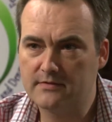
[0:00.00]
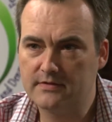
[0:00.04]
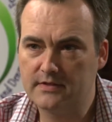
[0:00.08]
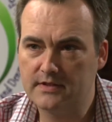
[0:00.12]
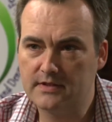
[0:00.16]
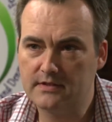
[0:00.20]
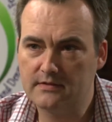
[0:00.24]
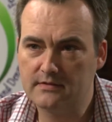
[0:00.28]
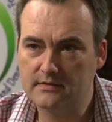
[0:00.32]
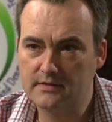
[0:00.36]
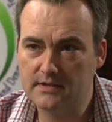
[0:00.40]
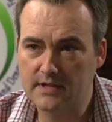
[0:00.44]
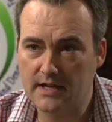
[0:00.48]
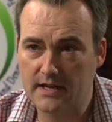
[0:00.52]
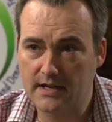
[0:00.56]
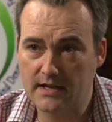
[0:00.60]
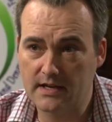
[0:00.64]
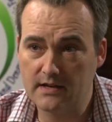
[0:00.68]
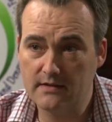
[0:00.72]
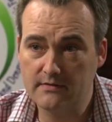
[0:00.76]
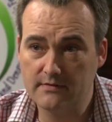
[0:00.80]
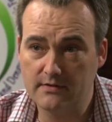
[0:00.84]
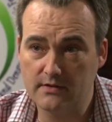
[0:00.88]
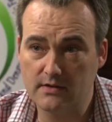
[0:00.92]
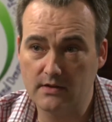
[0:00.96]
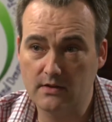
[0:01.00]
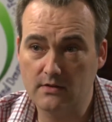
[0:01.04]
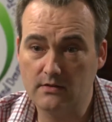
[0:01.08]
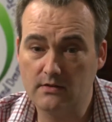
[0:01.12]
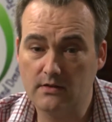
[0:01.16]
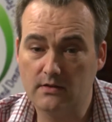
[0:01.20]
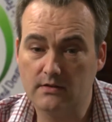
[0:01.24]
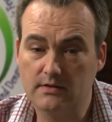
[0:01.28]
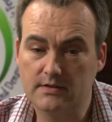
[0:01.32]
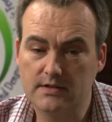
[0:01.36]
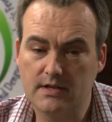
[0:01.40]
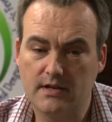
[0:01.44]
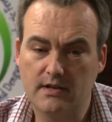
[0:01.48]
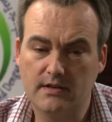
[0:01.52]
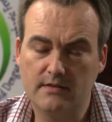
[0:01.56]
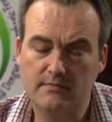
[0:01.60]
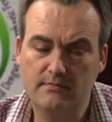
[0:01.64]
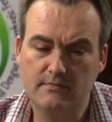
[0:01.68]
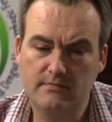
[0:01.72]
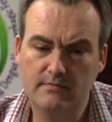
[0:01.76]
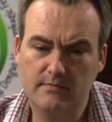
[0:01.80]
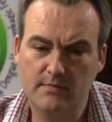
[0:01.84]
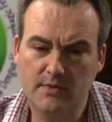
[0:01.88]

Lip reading: for dengue for a long, long time,